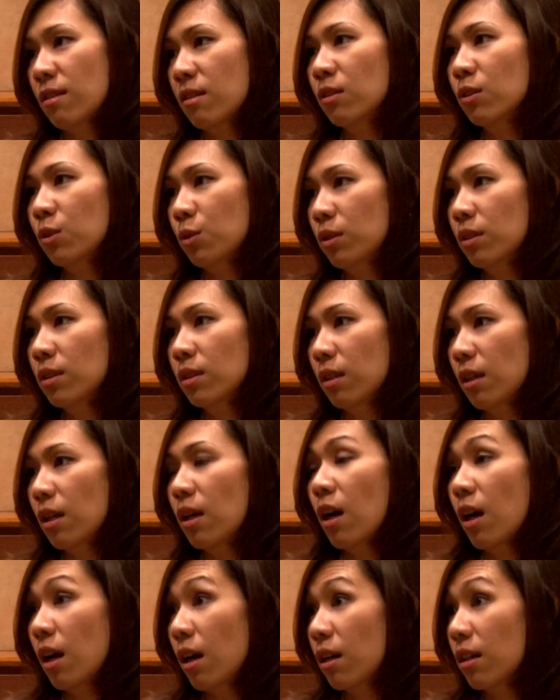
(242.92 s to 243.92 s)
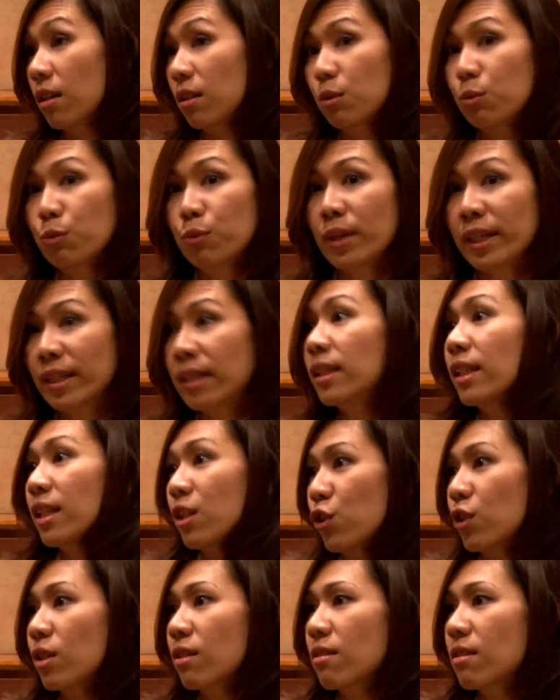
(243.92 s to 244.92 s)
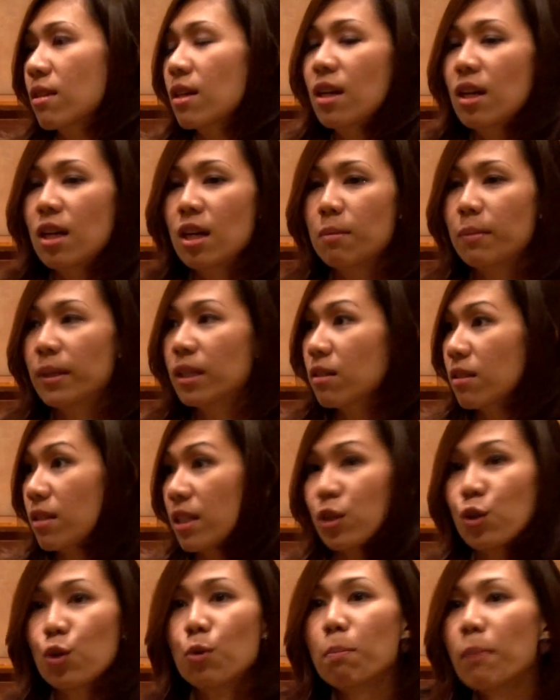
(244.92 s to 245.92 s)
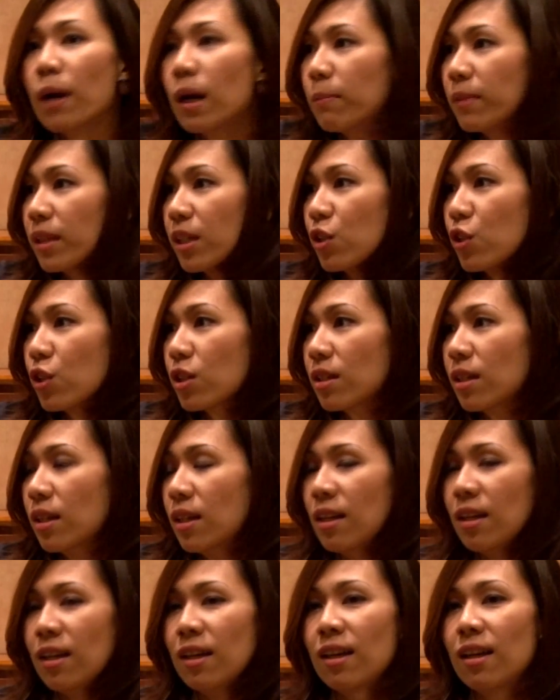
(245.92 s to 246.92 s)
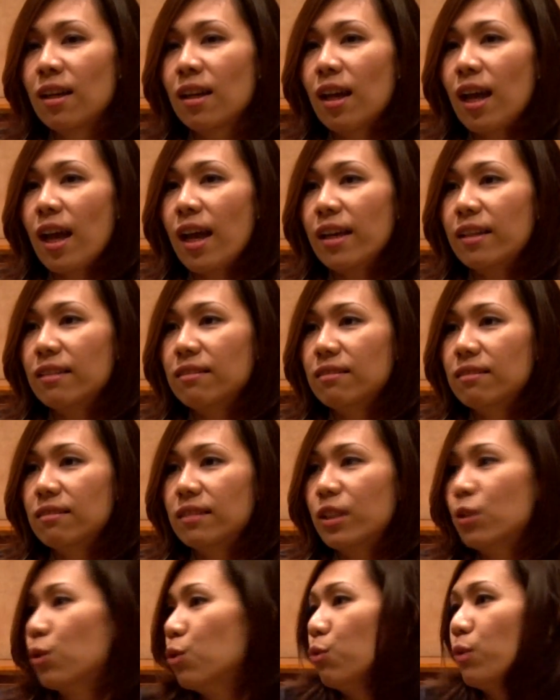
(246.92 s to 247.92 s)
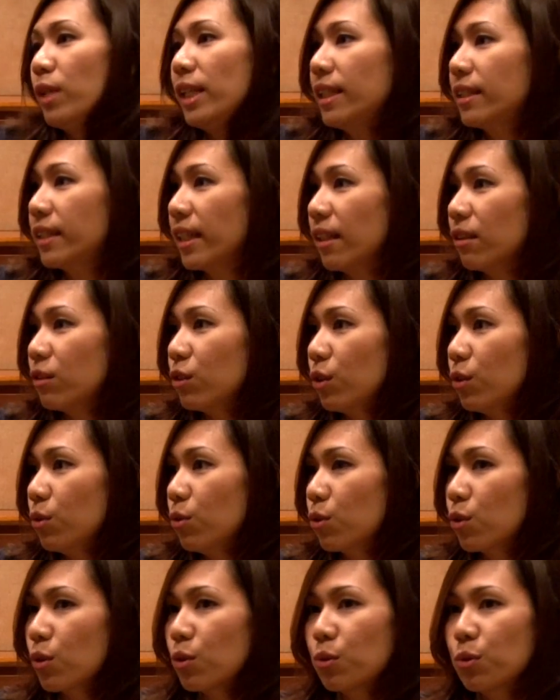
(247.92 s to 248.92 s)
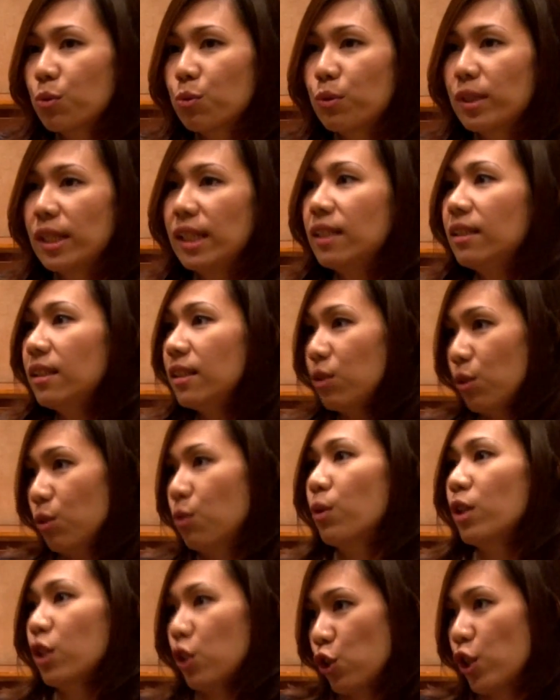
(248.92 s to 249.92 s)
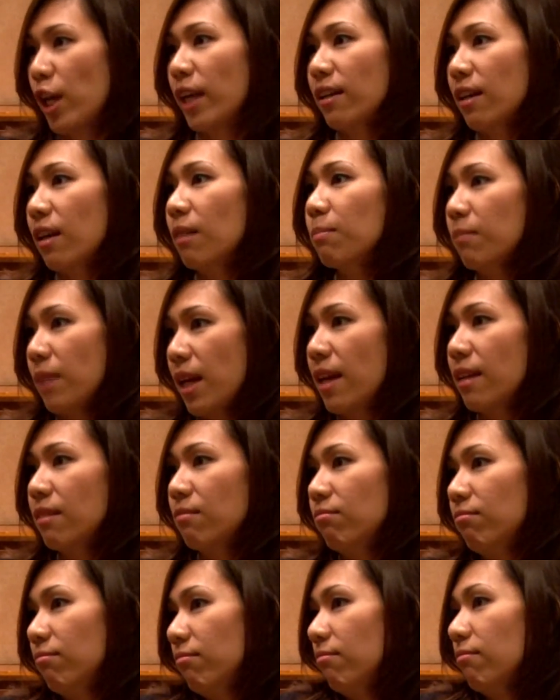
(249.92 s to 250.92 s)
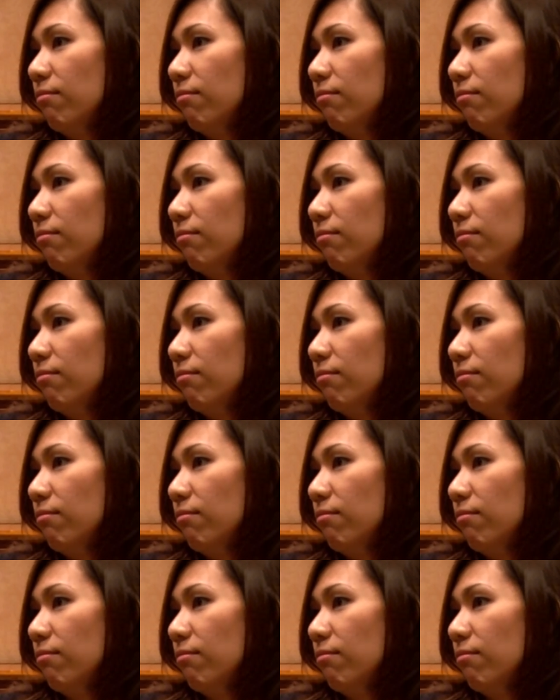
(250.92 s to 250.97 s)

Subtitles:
in the local regulations, because they don't publish and they don't really tell you, so you really need to go and check up and